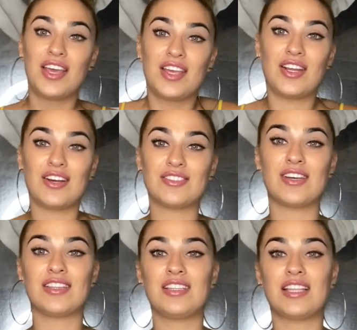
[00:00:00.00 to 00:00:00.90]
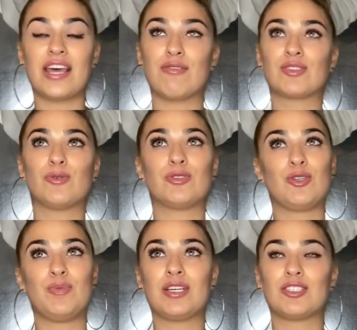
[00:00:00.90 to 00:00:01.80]
You know, so I think that that was cool
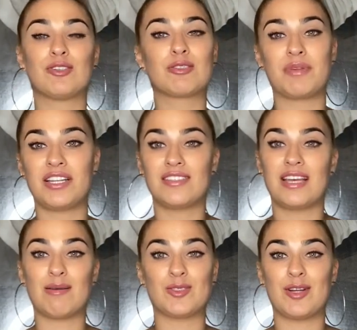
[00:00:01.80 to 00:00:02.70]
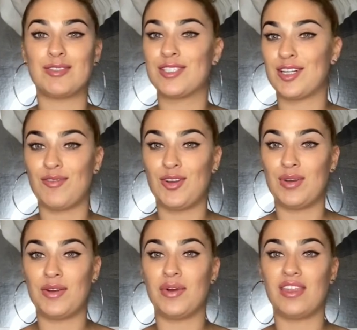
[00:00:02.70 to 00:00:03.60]
too, because there was plenty of times when I was
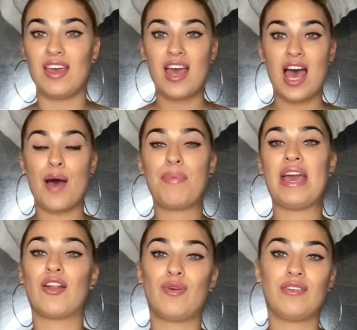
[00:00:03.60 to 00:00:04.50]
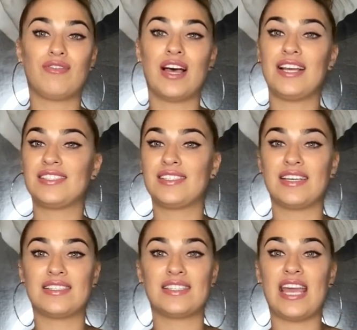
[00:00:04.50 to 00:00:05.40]
interviewing with a panel of like
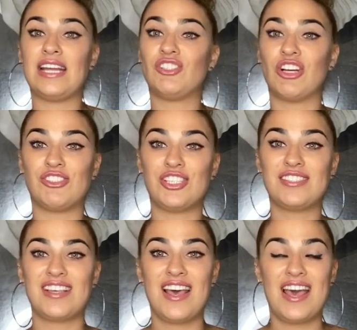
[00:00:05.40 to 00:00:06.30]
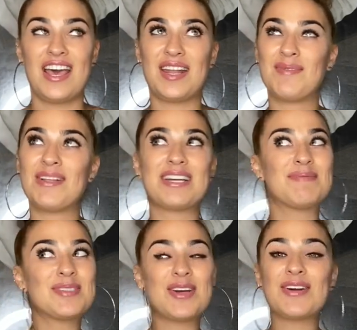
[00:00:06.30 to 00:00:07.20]
6-8 judges, and I'm like, I'm
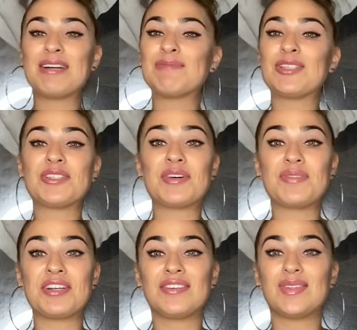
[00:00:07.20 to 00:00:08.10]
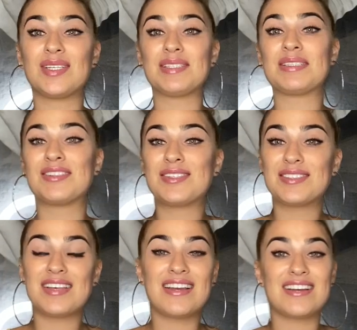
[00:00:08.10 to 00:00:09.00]
sorry, I'm just so nervous, and they're just
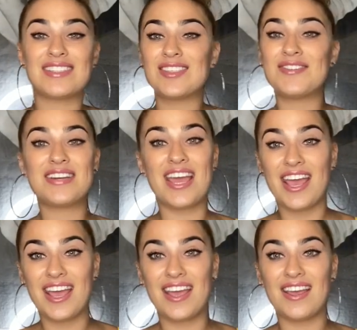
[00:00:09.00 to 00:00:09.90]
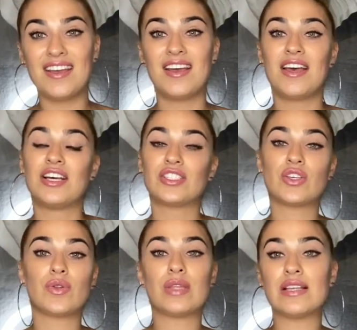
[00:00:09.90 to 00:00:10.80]
like, it's okay.
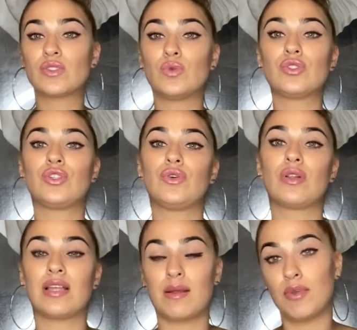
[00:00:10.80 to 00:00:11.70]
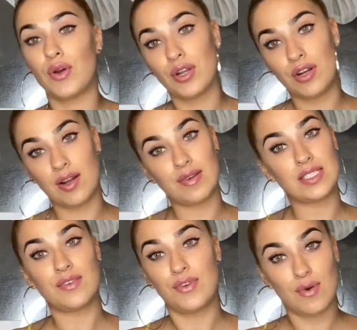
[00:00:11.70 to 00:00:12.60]
So that's cool too, to let them know you're nervous.
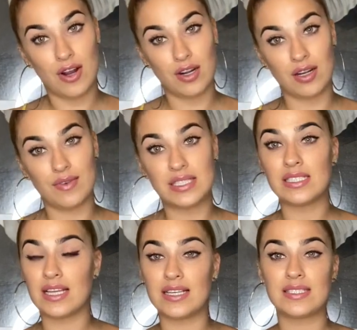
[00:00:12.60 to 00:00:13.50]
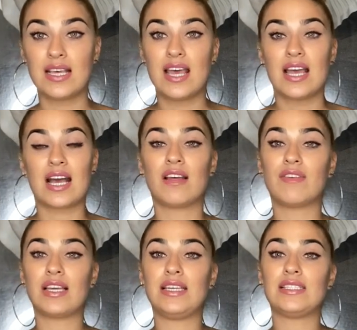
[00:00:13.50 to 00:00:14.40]
If you are nervous, it does kind of
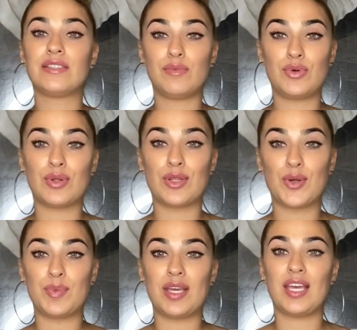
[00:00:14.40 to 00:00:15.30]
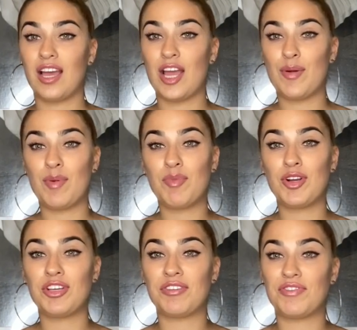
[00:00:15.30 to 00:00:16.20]
like ease the mood a little bit. I
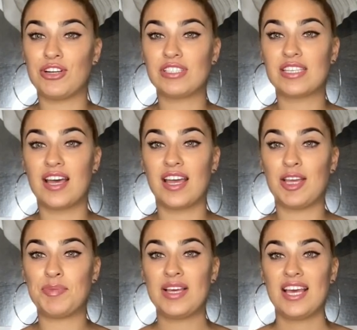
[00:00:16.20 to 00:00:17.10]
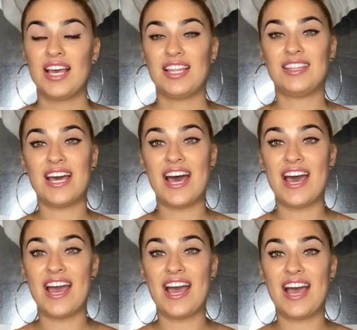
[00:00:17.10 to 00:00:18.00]
remember the first time
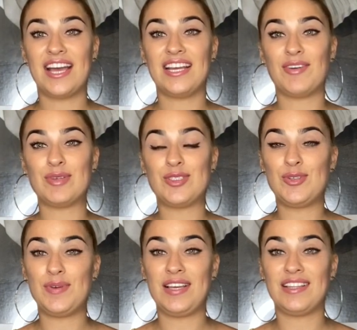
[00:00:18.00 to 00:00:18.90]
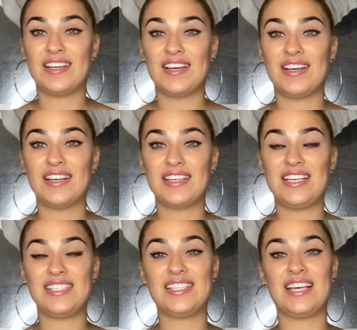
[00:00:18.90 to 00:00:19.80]
that I was doing the
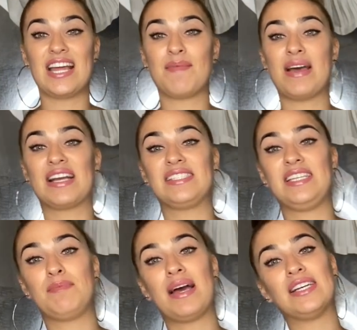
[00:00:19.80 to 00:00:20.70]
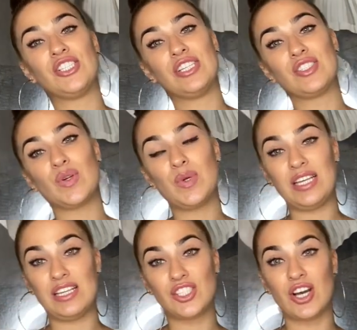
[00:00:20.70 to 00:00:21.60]
Quinceañera magazine pageant, so we
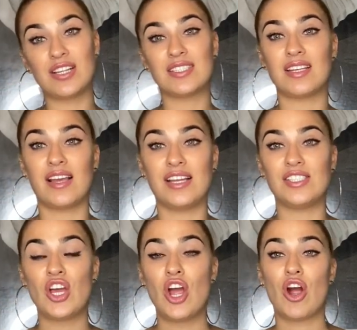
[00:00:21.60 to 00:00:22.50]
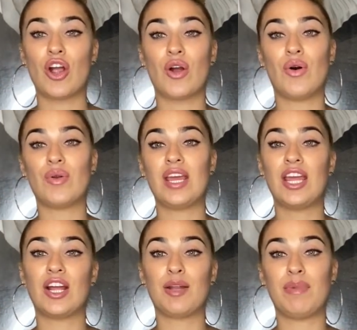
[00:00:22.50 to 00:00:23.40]
each got assigned our own
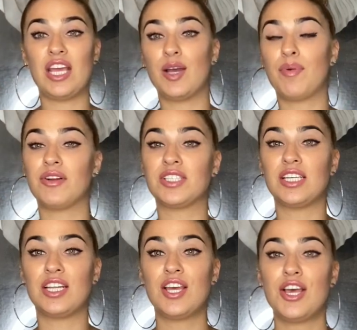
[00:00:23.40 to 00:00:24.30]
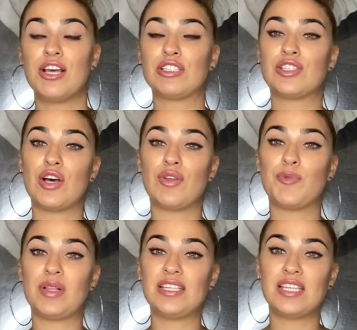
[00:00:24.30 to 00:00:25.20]
hair and makeup person. So the
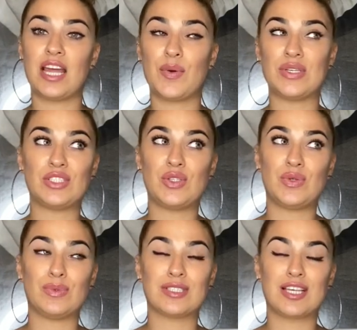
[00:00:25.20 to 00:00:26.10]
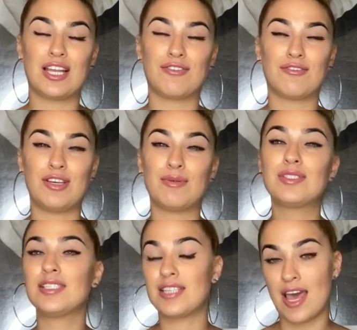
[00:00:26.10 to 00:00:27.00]
place that I went to was it was
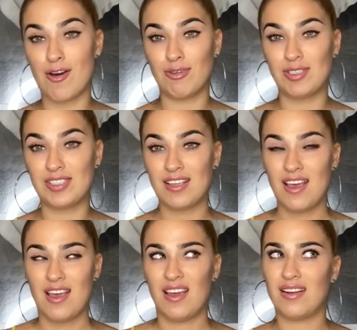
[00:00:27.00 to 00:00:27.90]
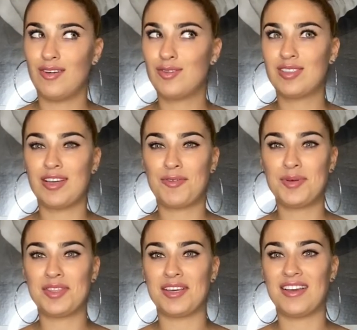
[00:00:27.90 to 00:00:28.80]
this house, and I was like,
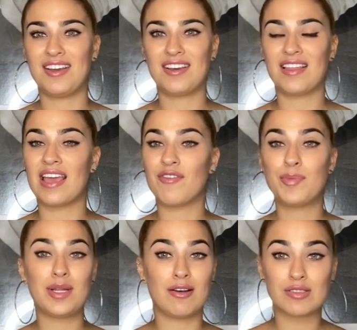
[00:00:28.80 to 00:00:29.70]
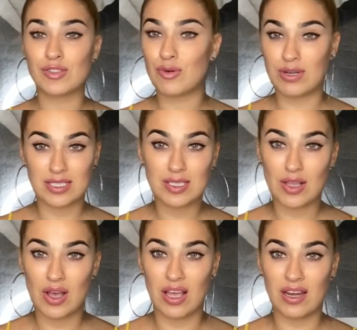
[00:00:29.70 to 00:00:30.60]
what the heck, like everybody else is going to
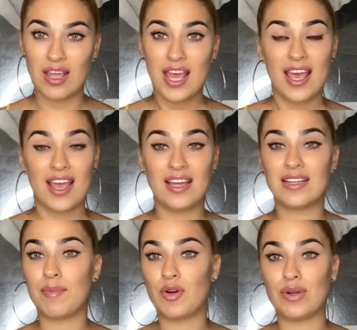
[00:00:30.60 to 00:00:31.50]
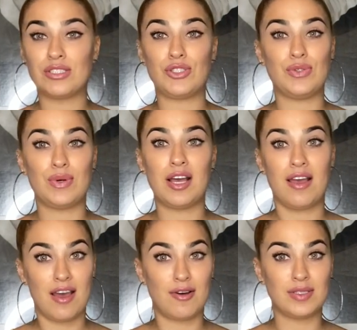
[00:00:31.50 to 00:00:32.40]
salon and I'm going to a
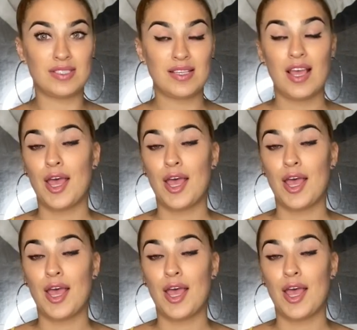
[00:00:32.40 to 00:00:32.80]
house.